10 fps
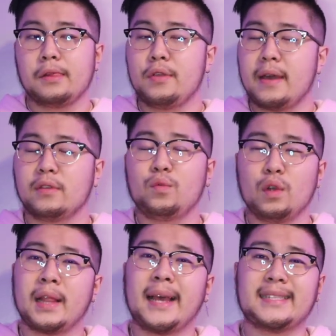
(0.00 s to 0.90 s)
You have to
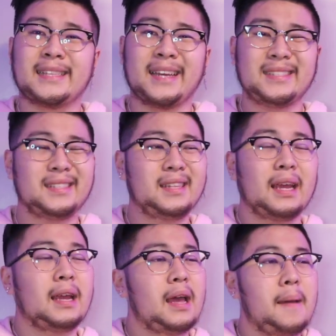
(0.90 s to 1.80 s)
realize at the end of
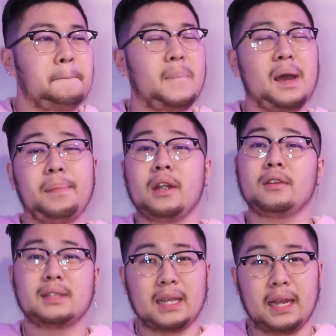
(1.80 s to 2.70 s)
the day, my
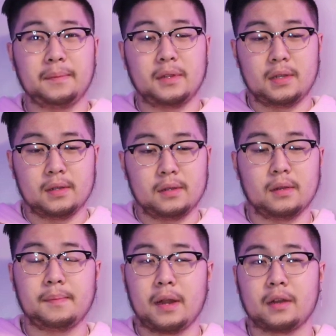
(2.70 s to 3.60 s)
parents came
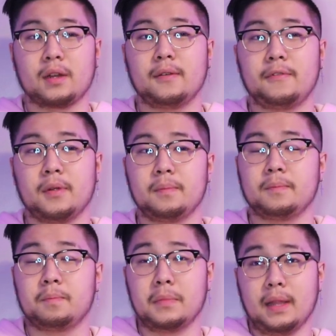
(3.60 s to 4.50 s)
to America
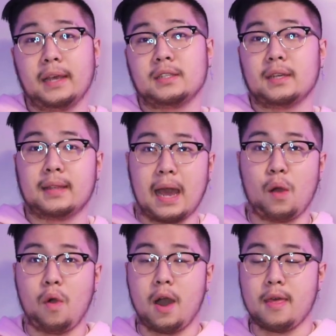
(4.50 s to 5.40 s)
from Malaysia and
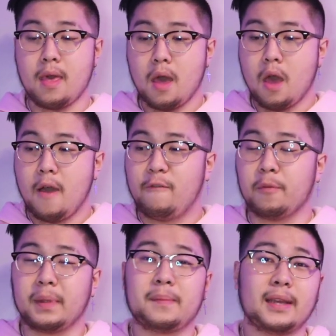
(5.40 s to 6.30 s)
Taiwan
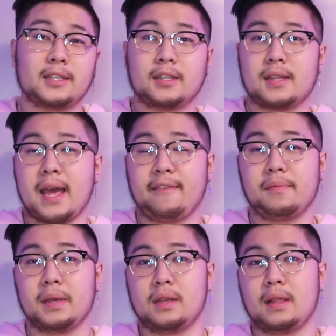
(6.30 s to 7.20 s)
for me and my sister to have
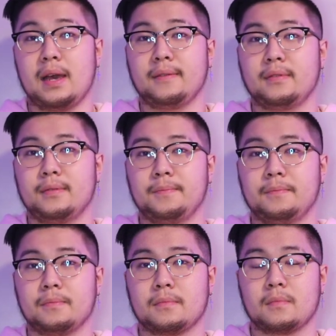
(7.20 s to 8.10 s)
a better life.
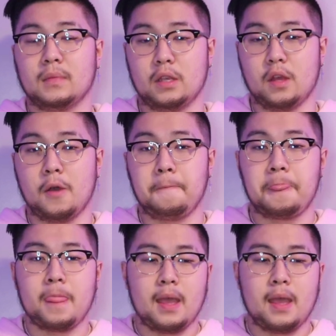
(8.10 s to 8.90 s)
You know?